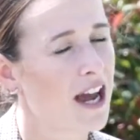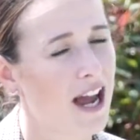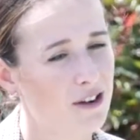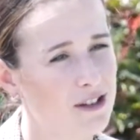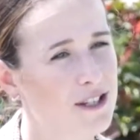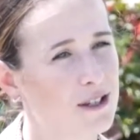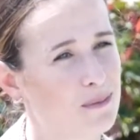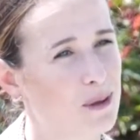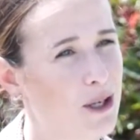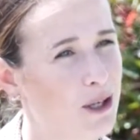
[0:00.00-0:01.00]
How does
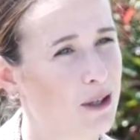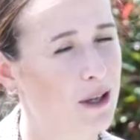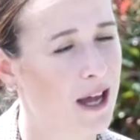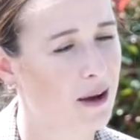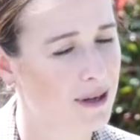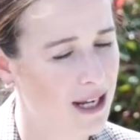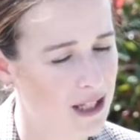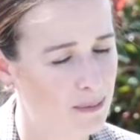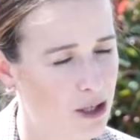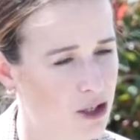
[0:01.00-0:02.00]
it work when
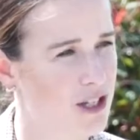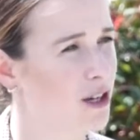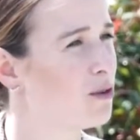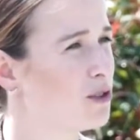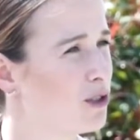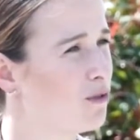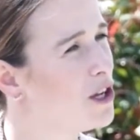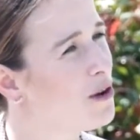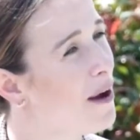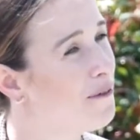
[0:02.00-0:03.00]
he's purchasing horses for you?